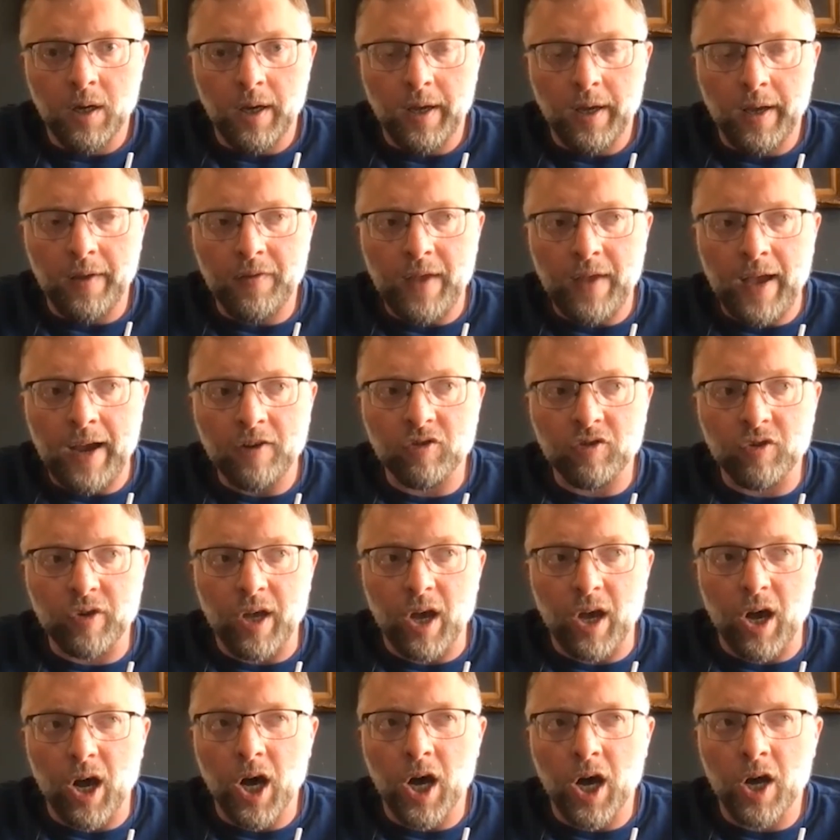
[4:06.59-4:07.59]
It's actually
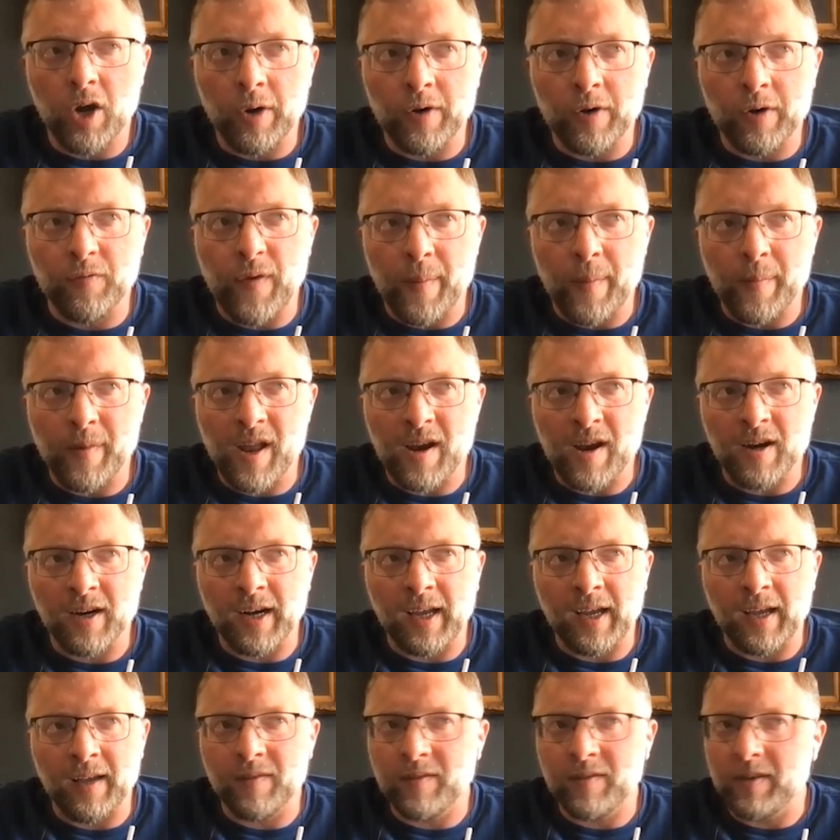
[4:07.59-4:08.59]
honoring
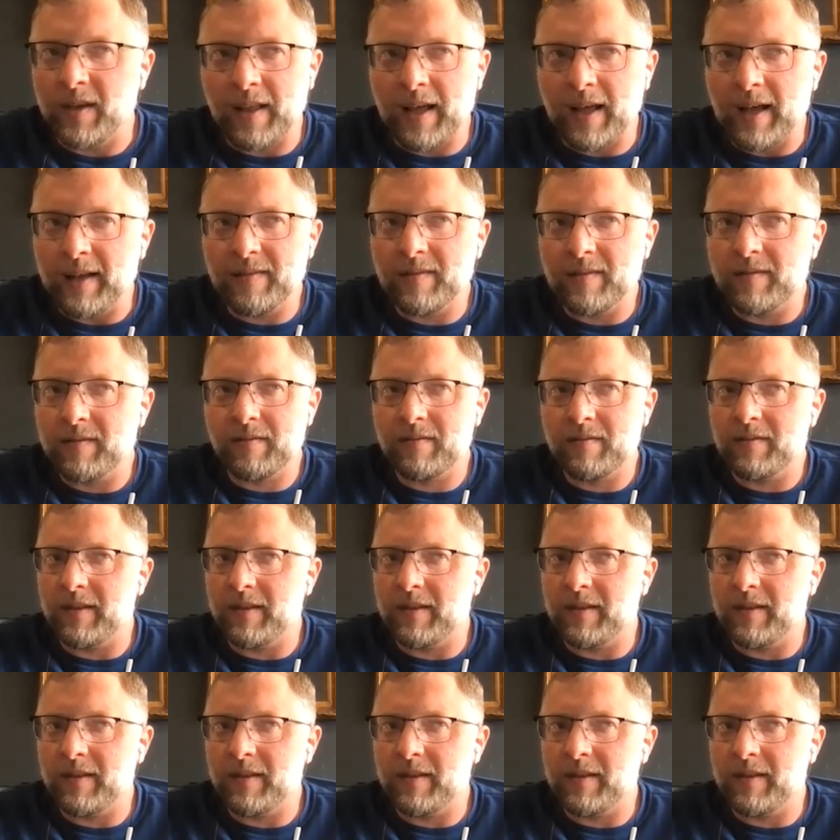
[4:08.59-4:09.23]
femininity and say that's